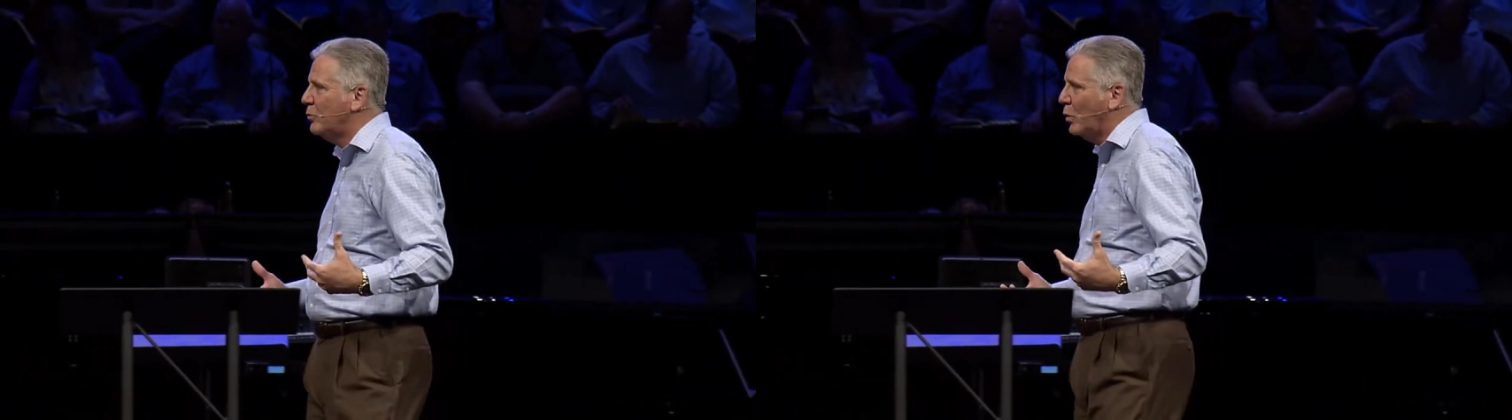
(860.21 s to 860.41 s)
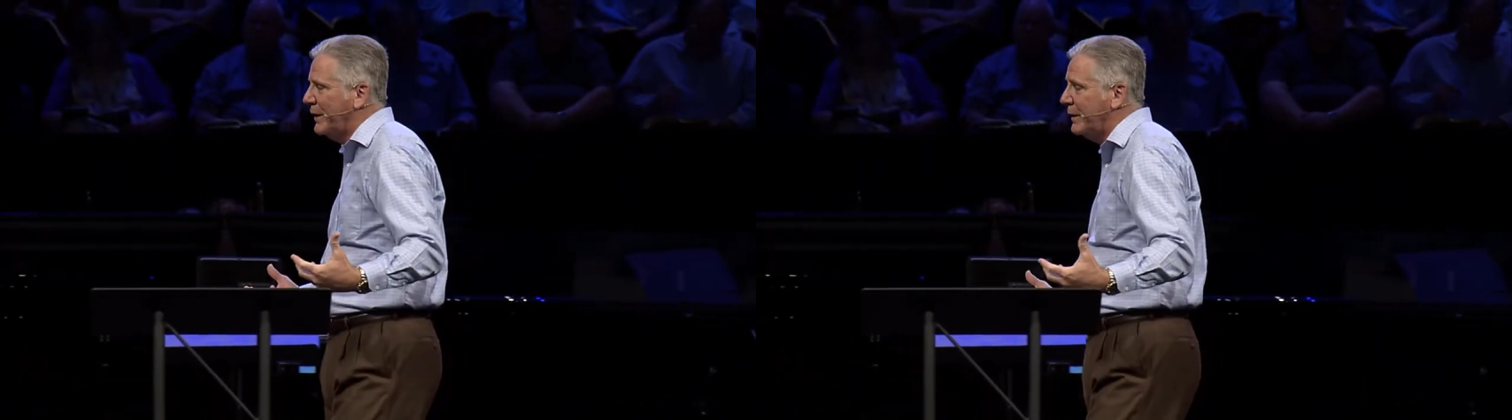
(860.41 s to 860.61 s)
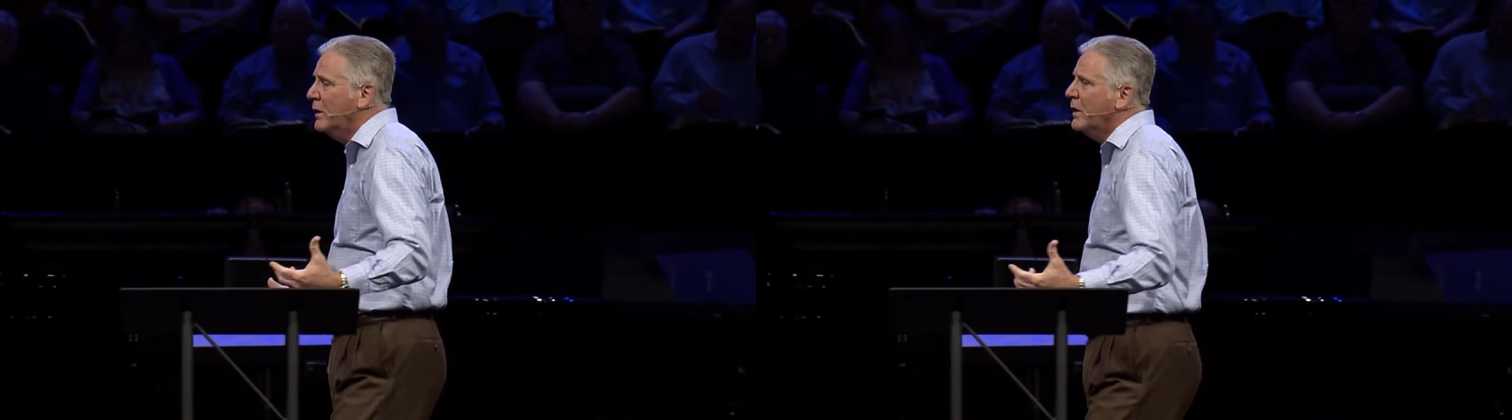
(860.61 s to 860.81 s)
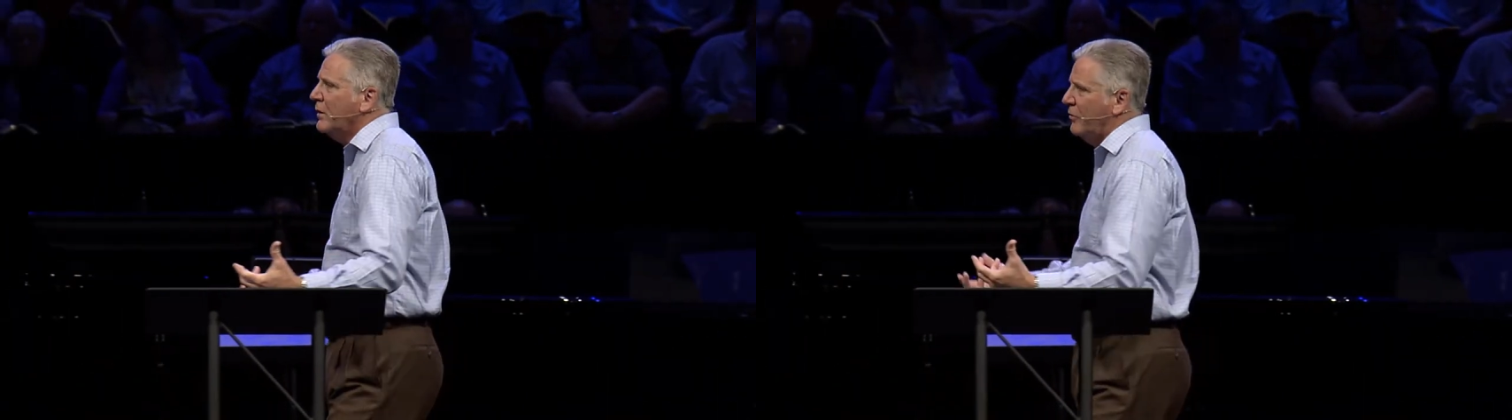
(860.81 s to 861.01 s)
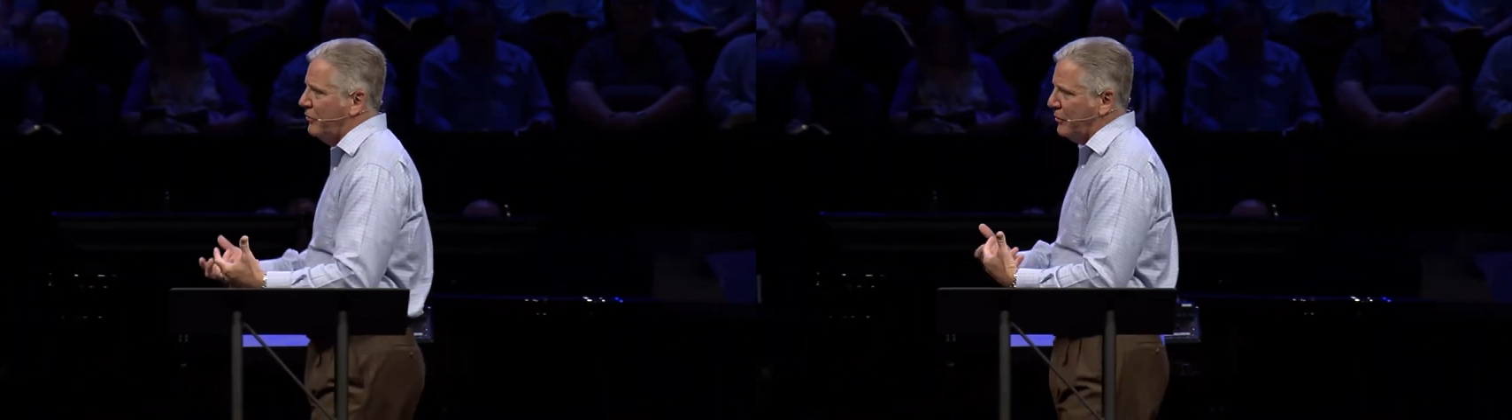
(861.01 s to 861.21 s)
wanting
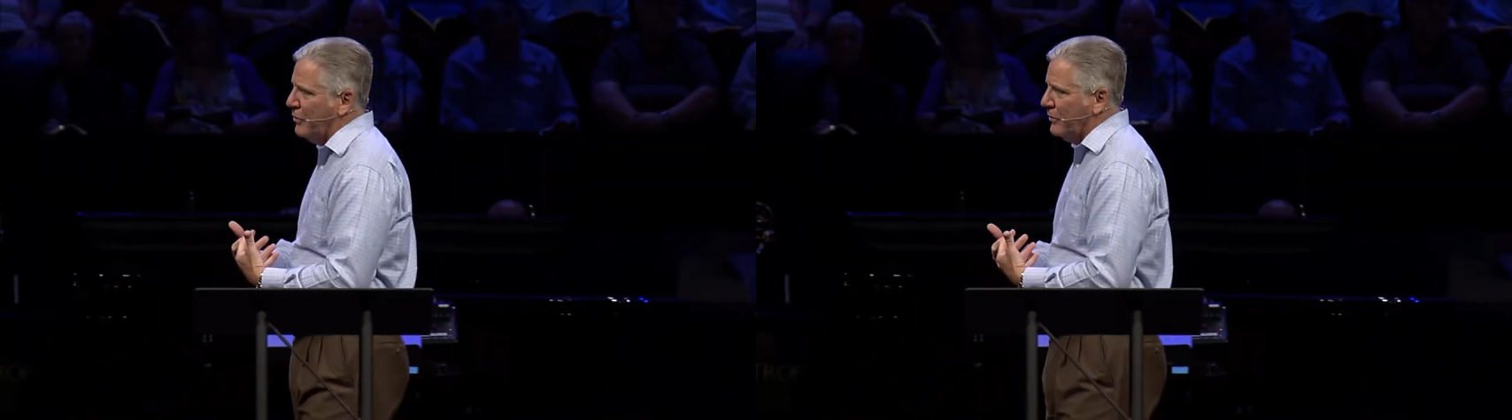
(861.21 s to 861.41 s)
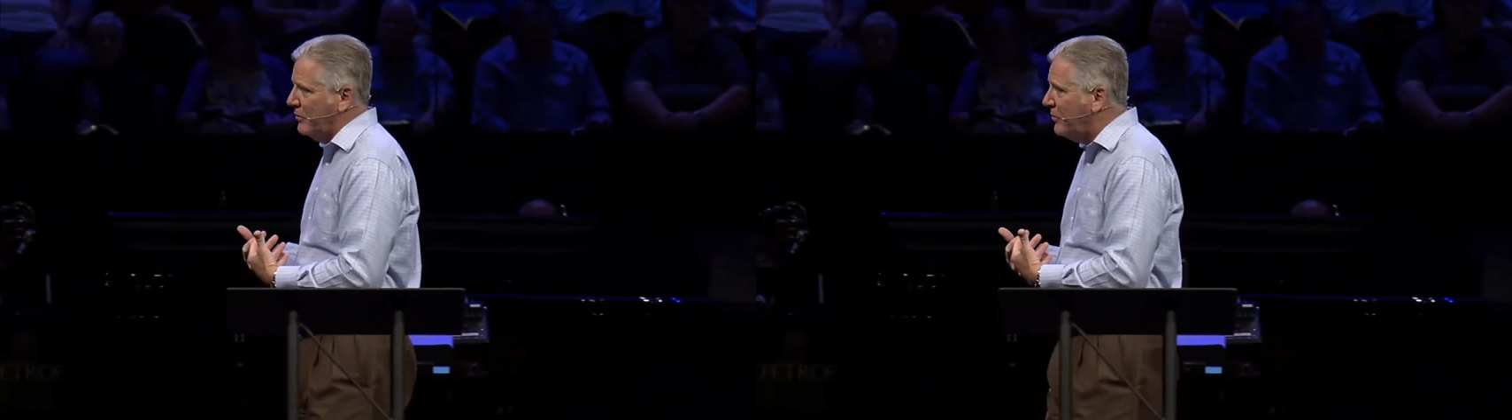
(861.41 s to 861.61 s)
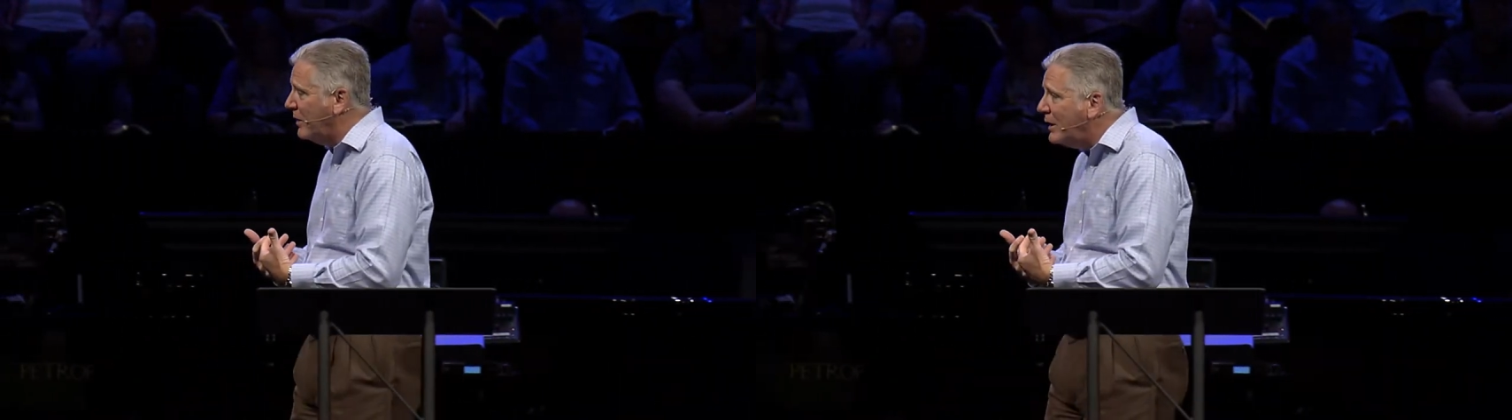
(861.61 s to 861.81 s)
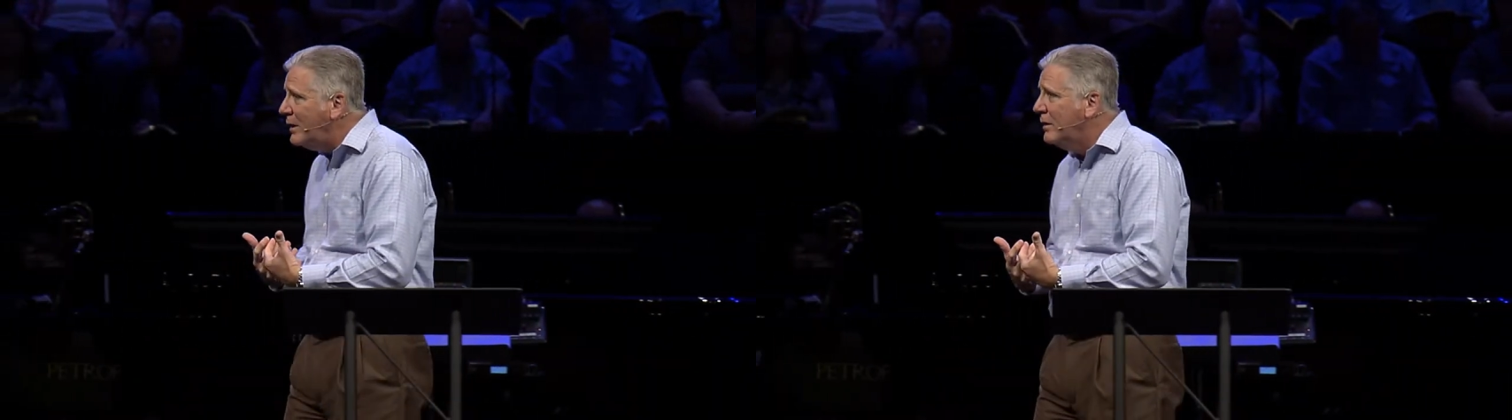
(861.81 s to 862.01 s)
to secure the city.